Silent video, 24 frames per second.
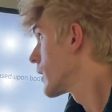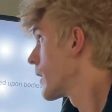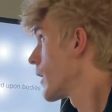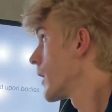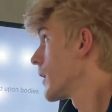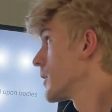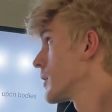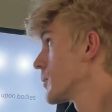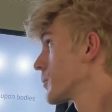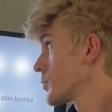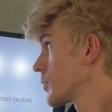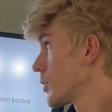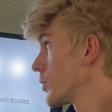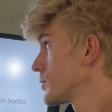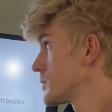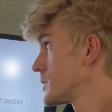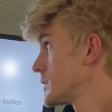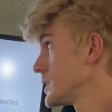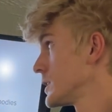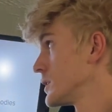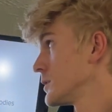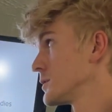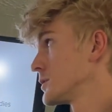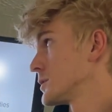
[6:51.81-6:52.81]
And then
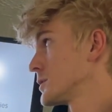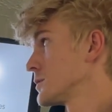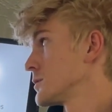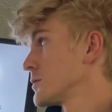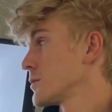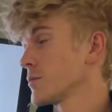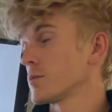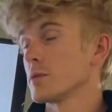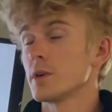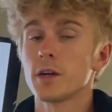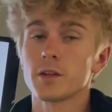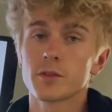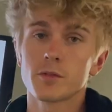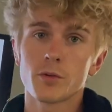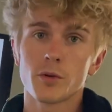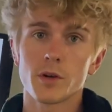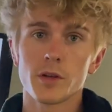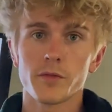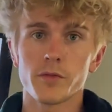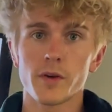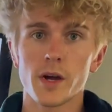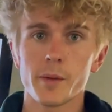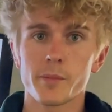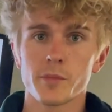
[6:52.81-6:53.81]
proteins, around
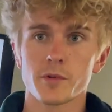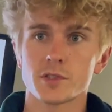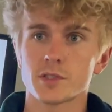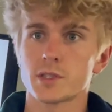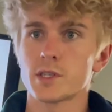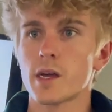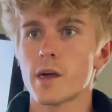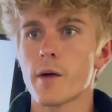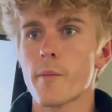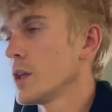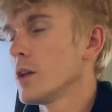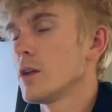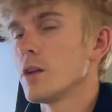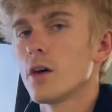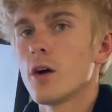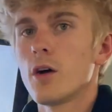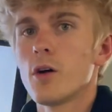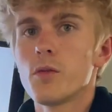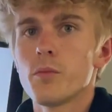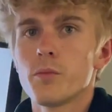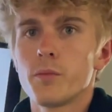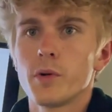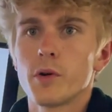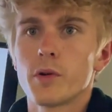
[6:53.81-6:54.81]

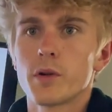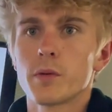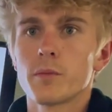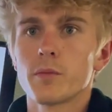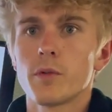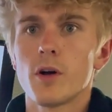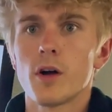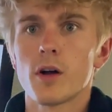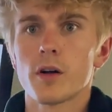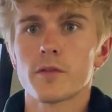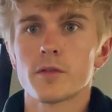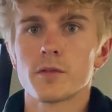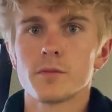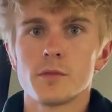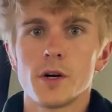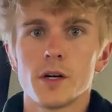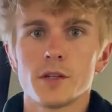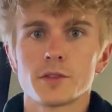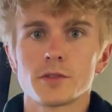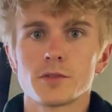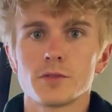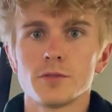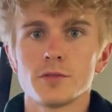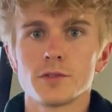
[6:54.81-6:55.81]
25%. Building block for
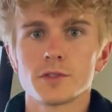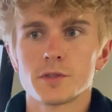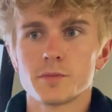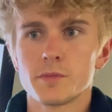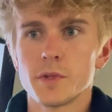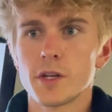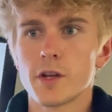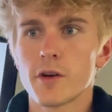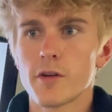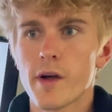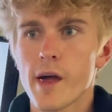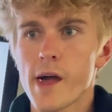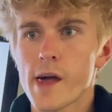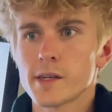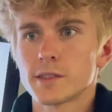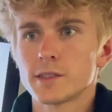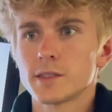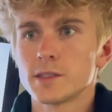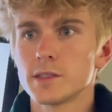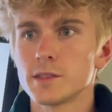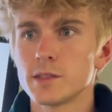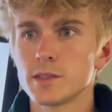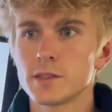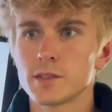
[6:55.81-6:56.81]
muscles, amino
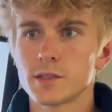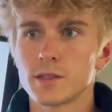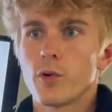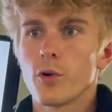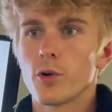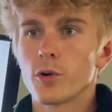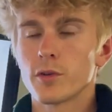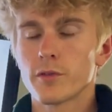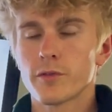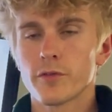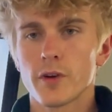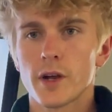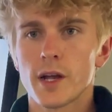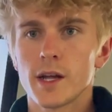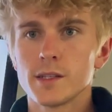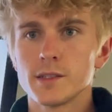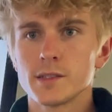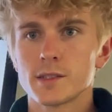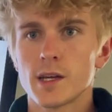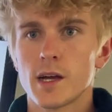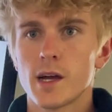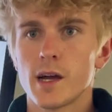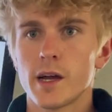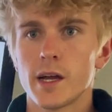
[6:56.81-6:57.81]
acids, important for
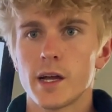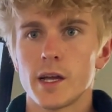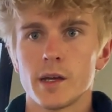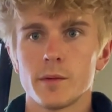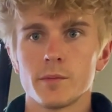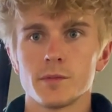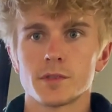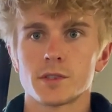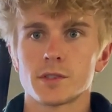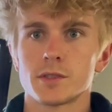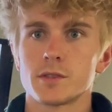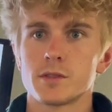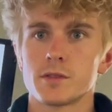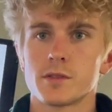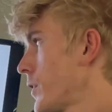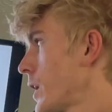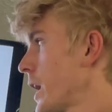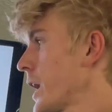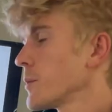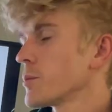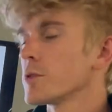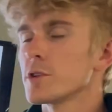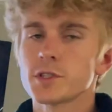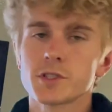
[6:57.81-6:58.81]
enzymes,
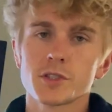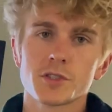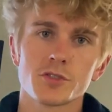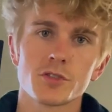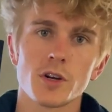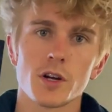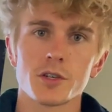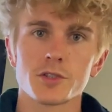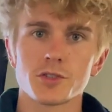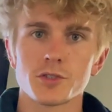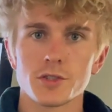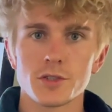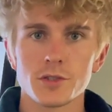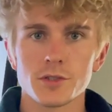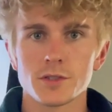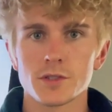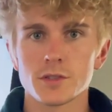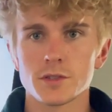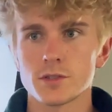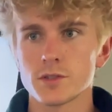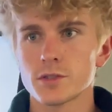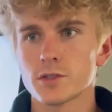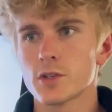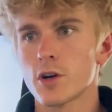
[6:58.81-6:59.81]
fibrous structures
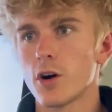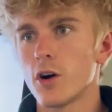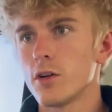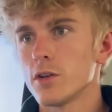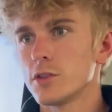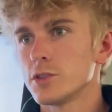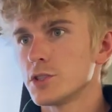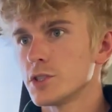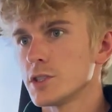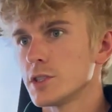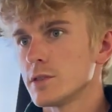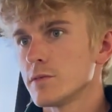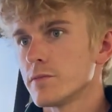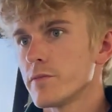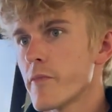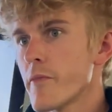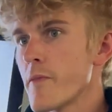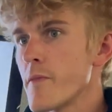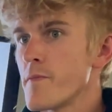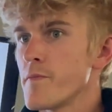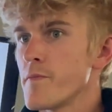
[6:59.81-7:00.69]
such as collagen,